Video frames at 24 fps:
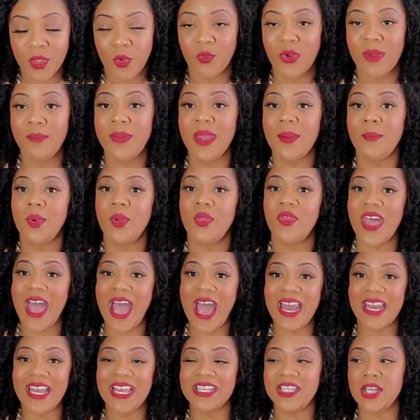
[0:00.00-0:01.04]
Remember,
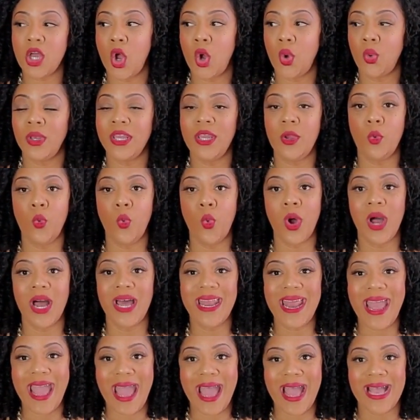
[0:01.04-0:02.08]
that is only
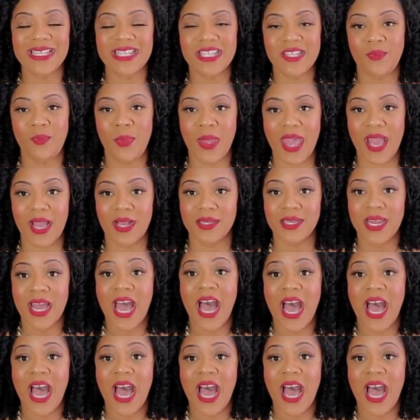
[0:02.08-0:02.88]
one aspect